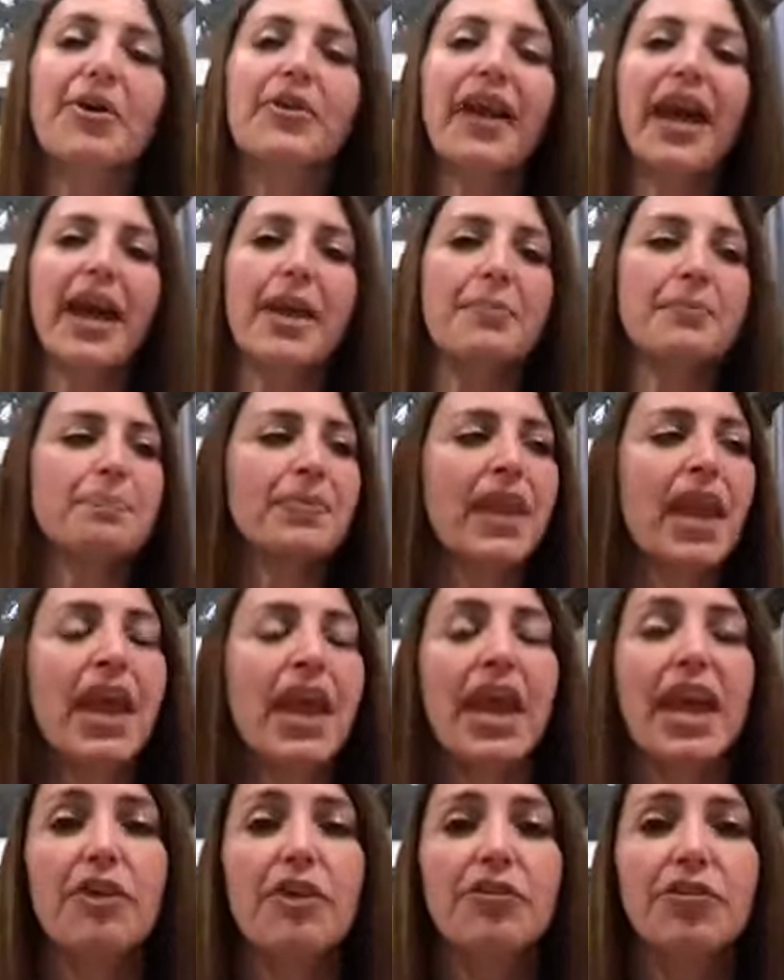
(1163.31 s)
Okay,
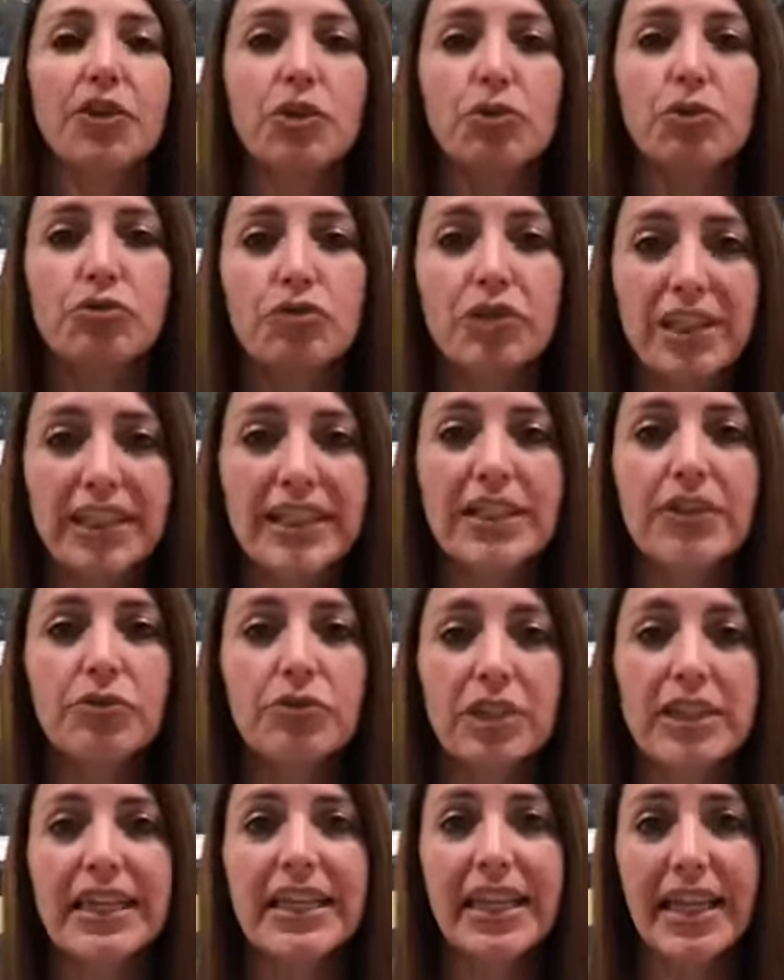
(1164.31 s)
if you really,
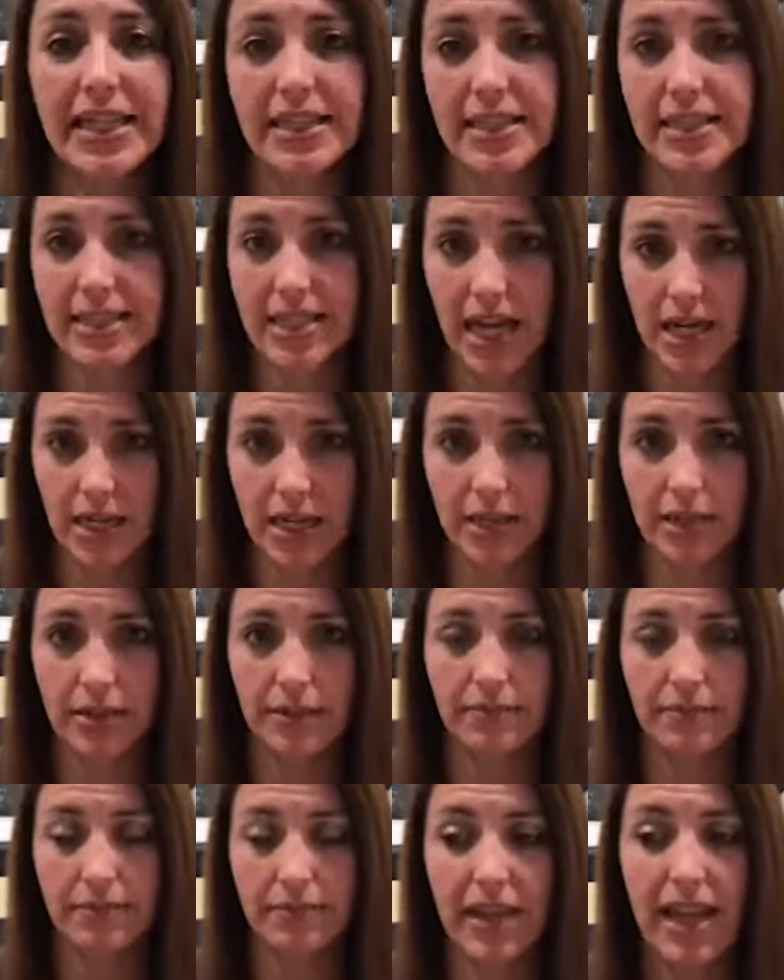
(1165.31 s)
really get stuck,
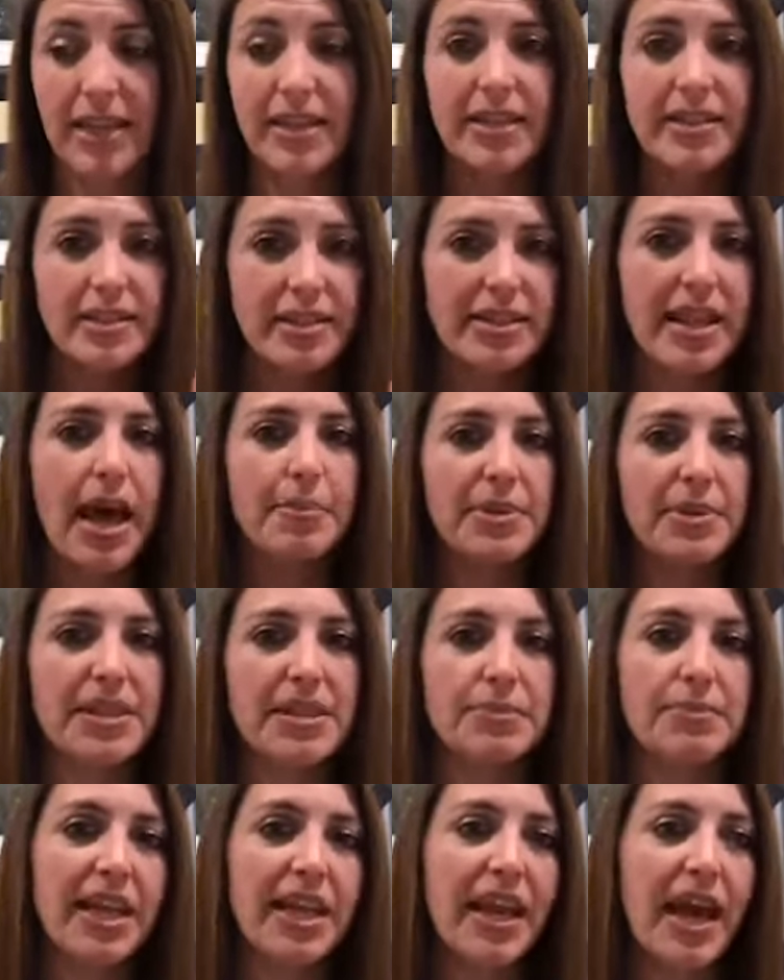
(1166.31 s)
and this has happened
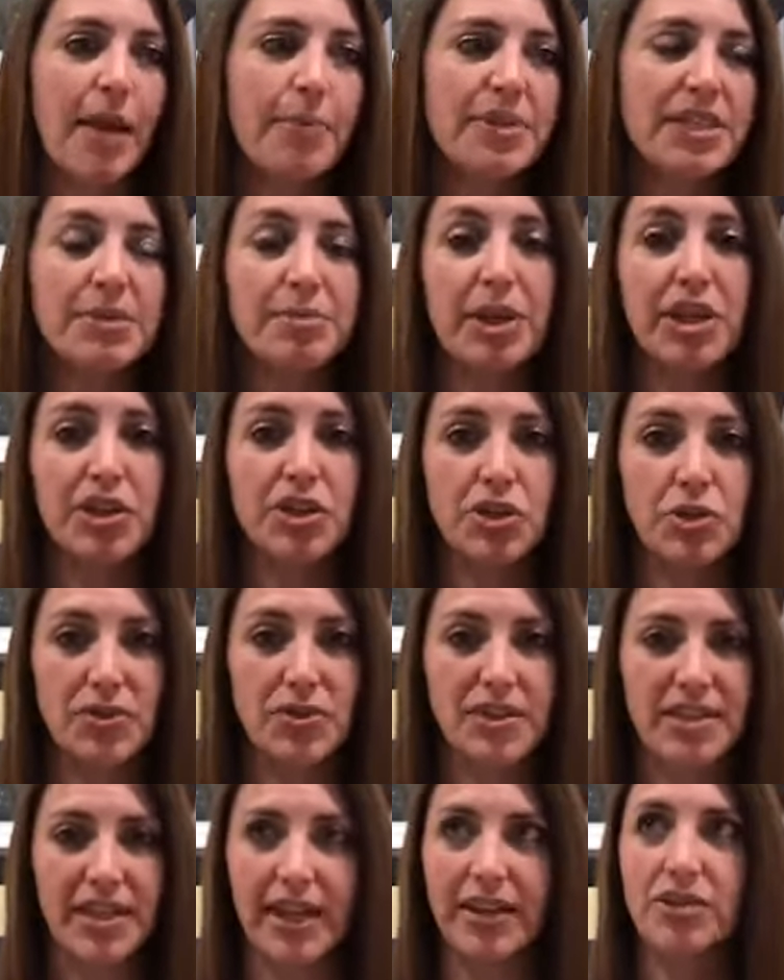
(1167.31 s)
to me. It happened to me on
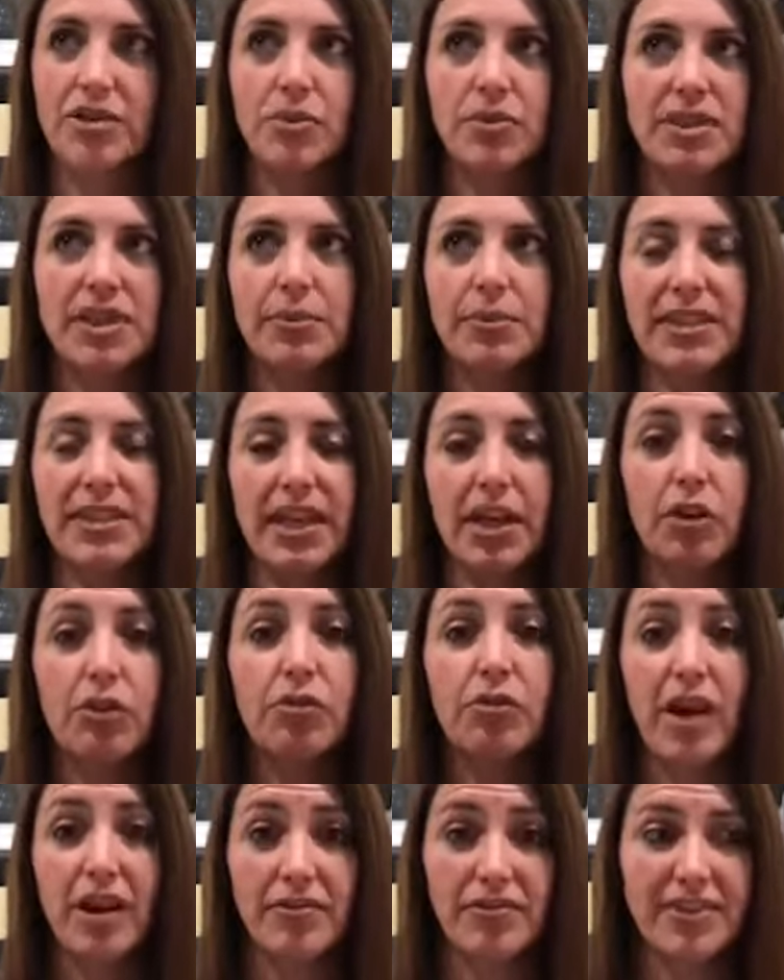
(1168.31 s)
Tuesday. Tuesday was like a
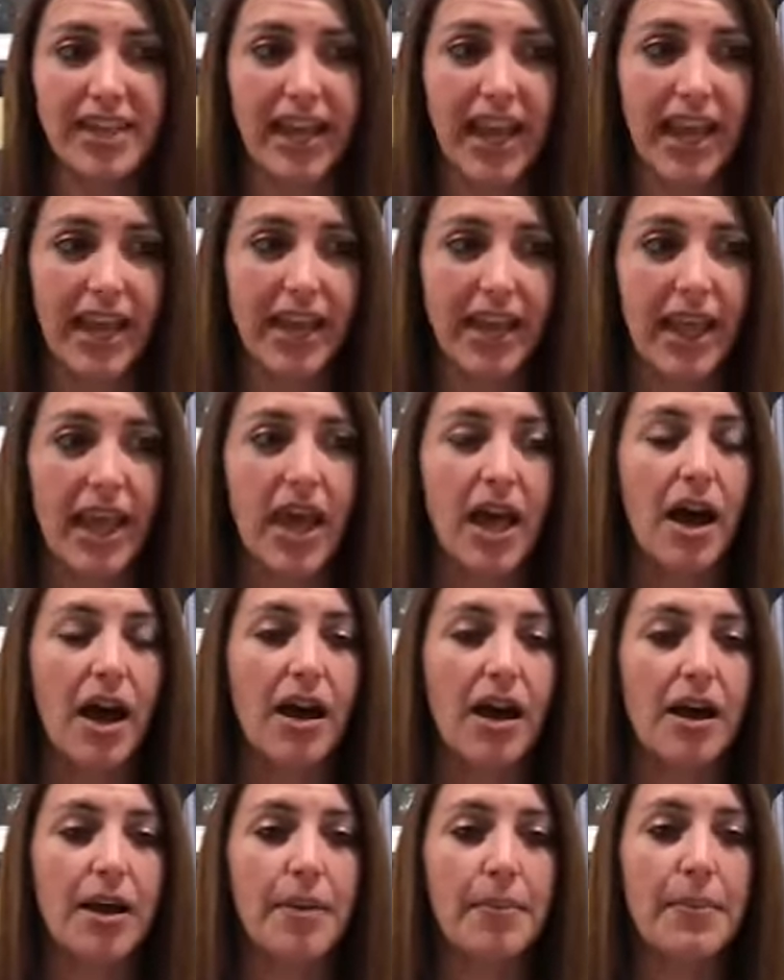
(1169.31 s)
rough day.
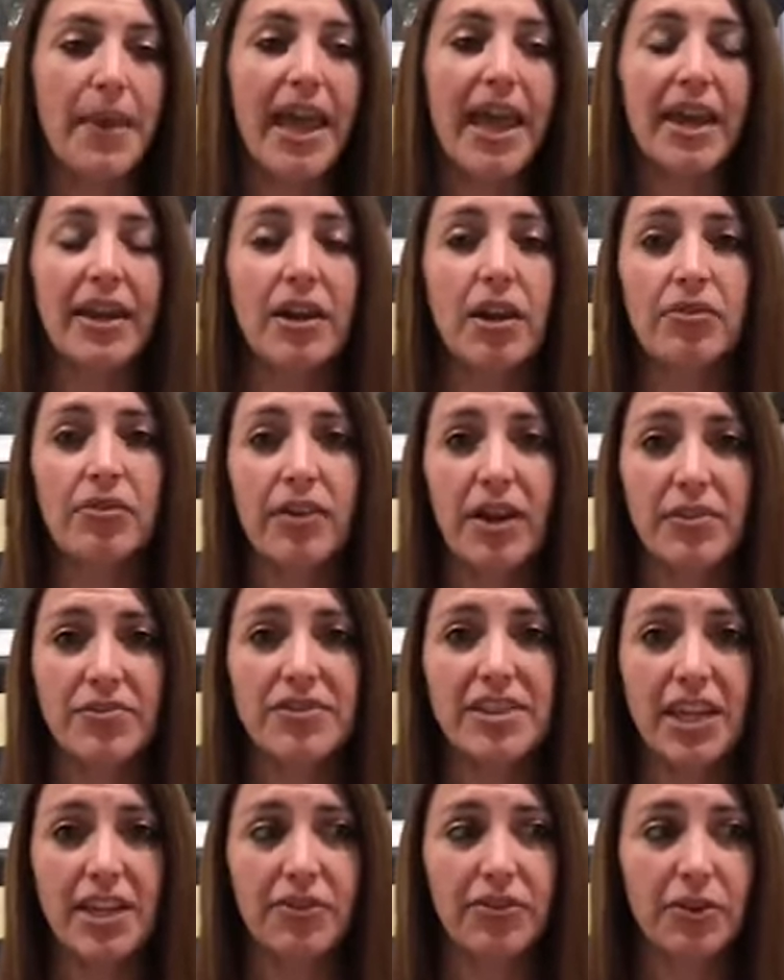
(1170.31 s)
And a rough
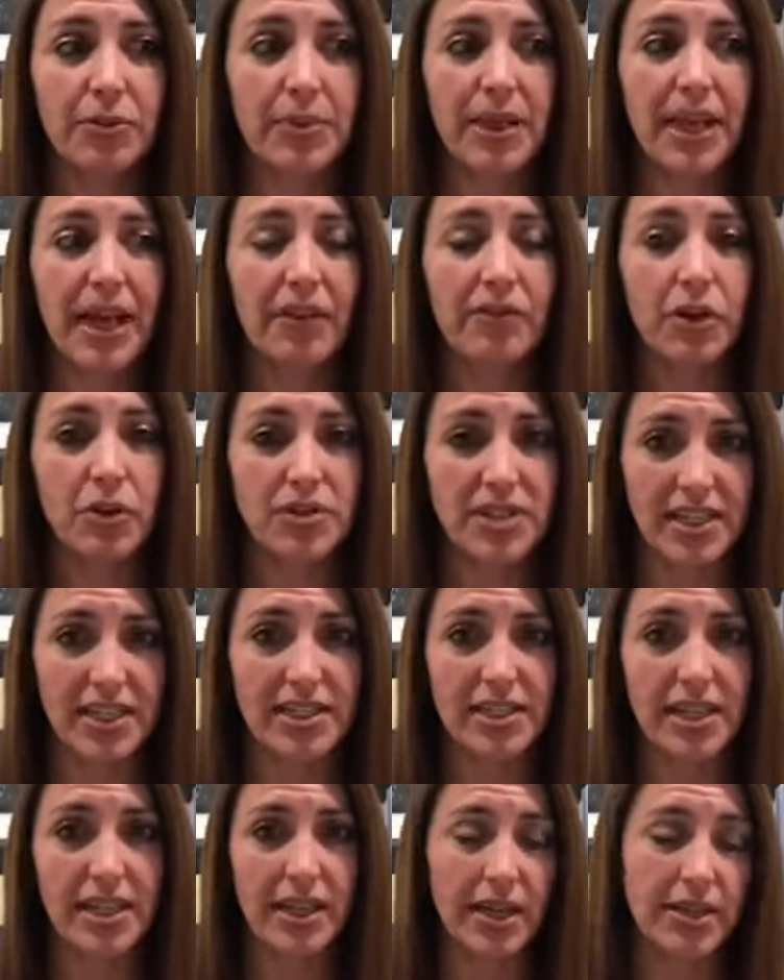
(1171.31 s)
day for me, I wrote
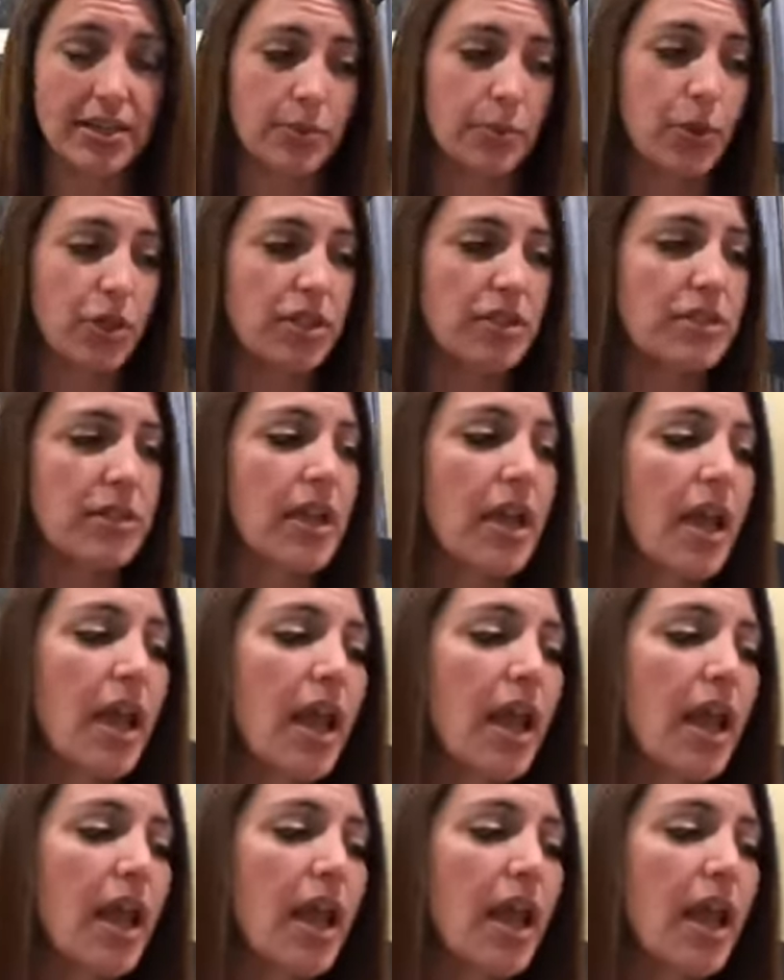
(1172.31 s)
16,000 words.